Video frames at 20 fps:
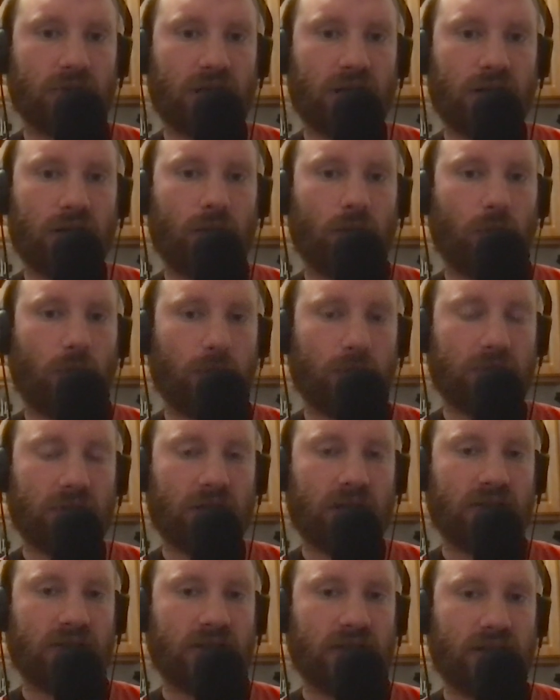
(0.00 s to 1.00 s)
Head to the
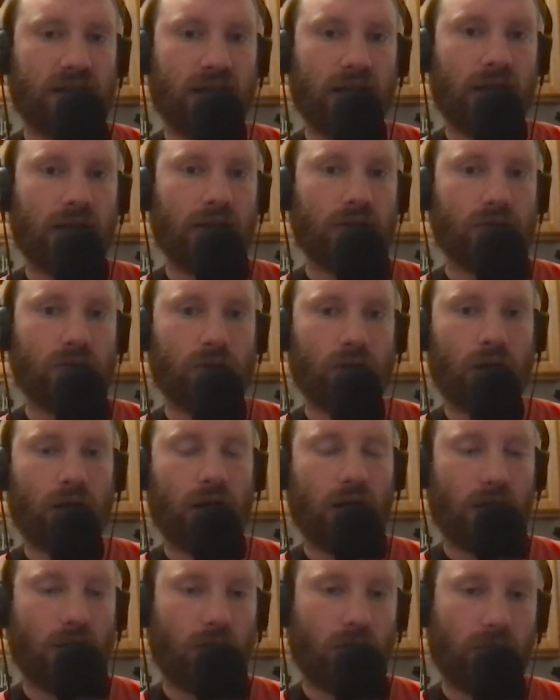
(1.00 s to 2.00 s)
website today to get
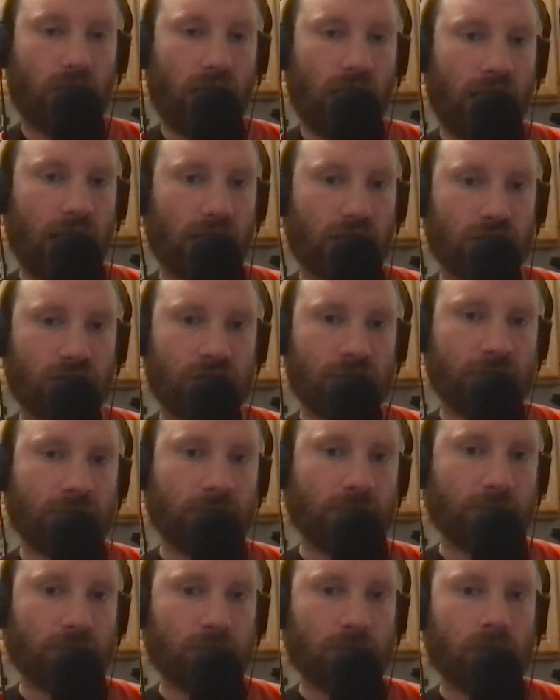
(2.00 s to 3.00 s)
in on the action.
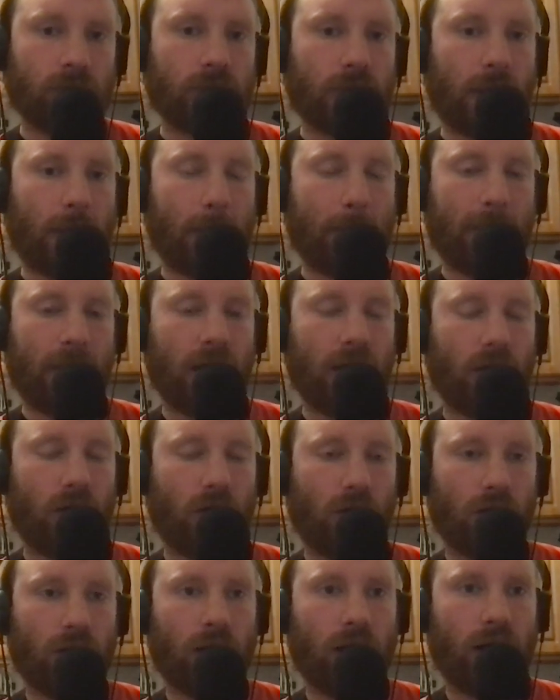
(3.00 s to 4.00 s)
Bet
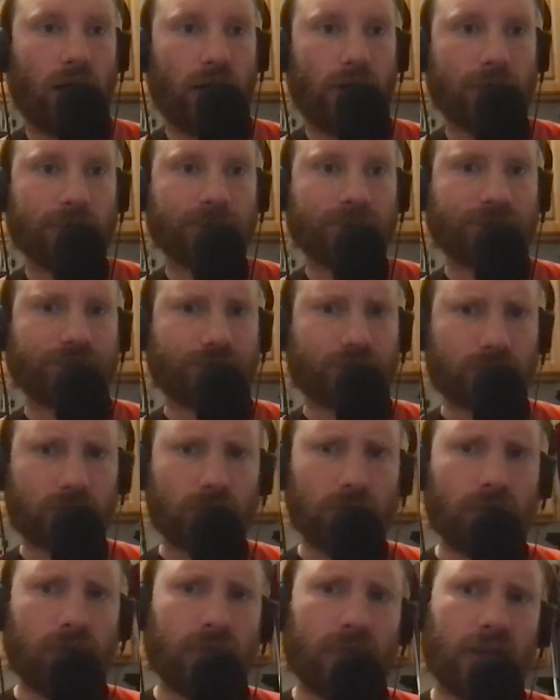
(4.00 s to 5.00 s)
online.
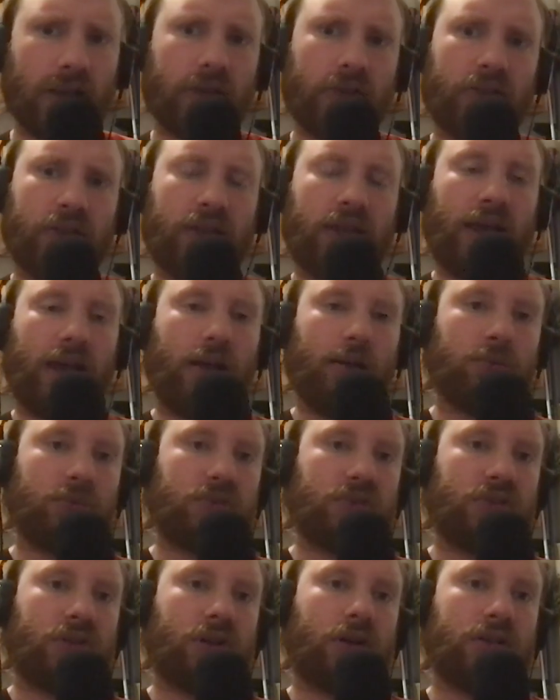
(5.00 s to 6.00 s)
The game
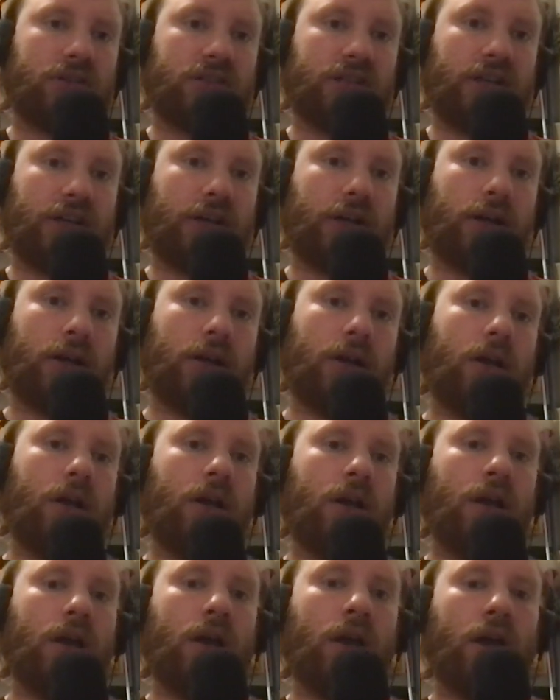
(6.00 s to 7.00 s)
starts here.
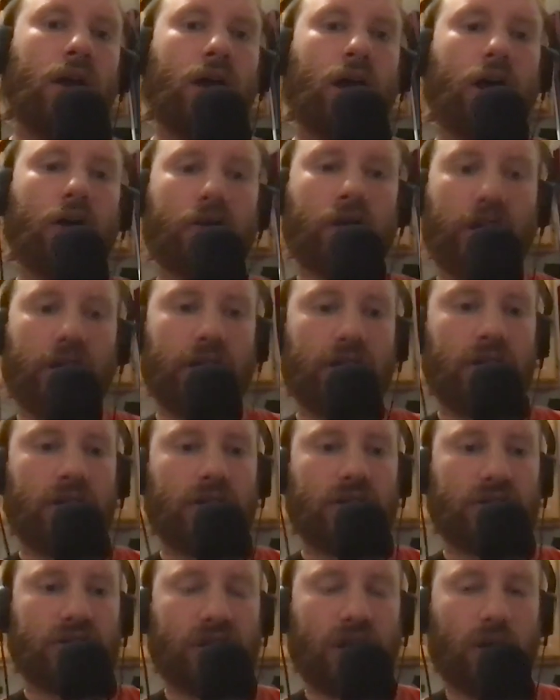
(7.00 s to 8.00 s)
All right,
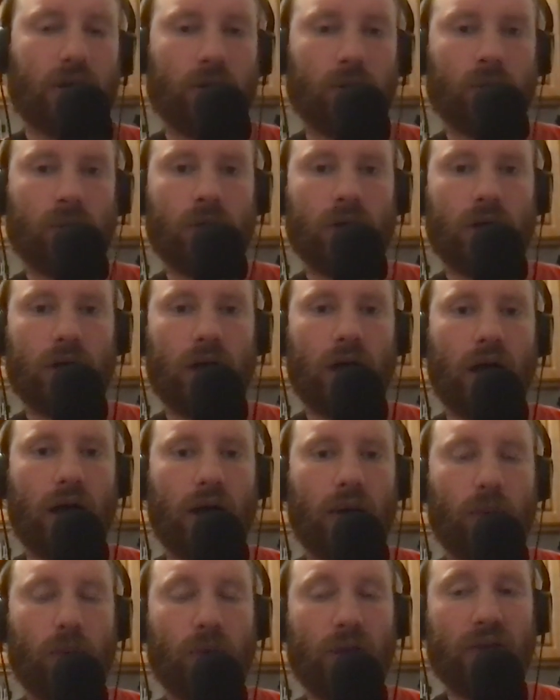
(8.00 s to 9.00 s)
so
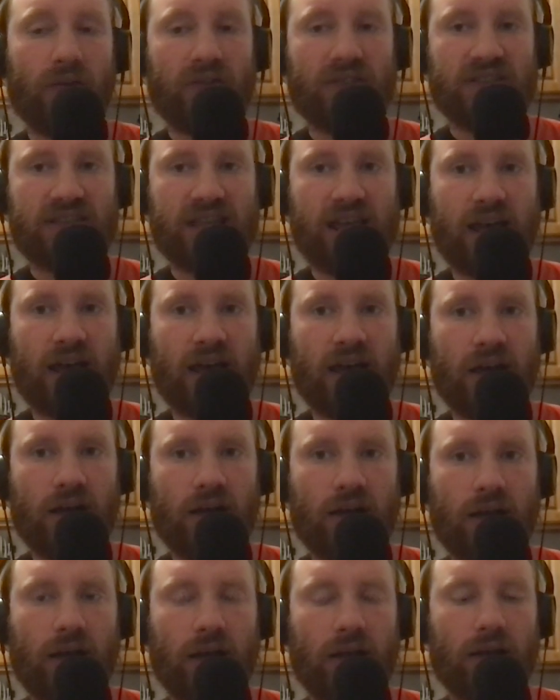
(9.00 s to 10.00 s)
we have a
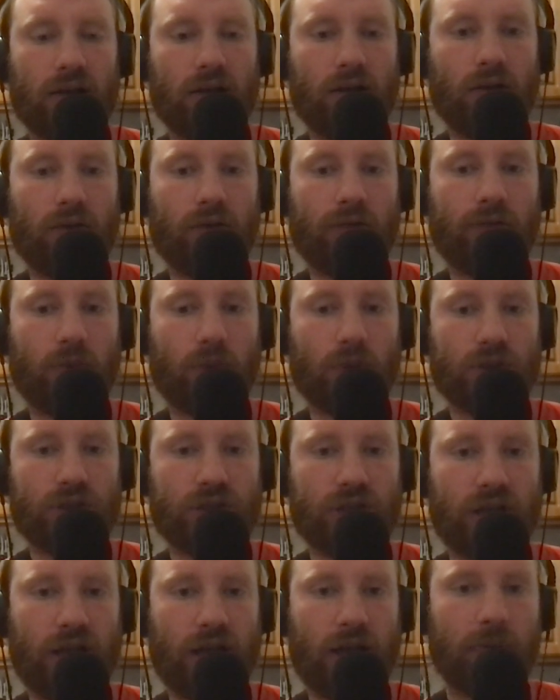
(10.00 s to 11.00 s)
sad and
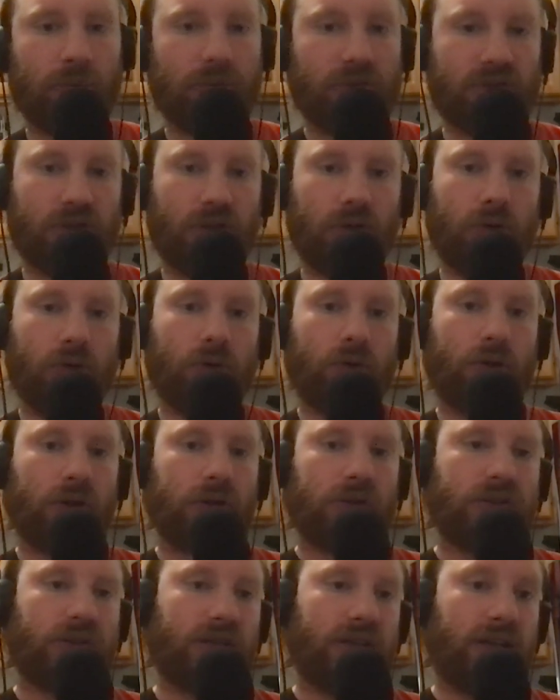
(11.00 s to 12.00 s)
unfortunate episode
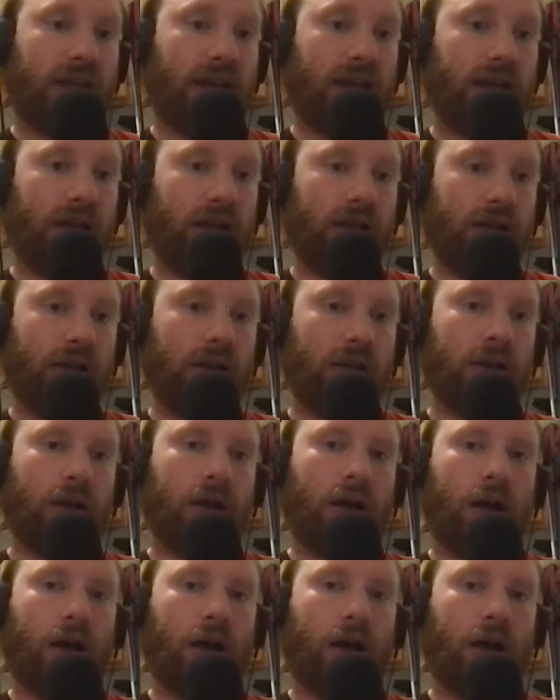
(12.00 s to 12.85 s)
today.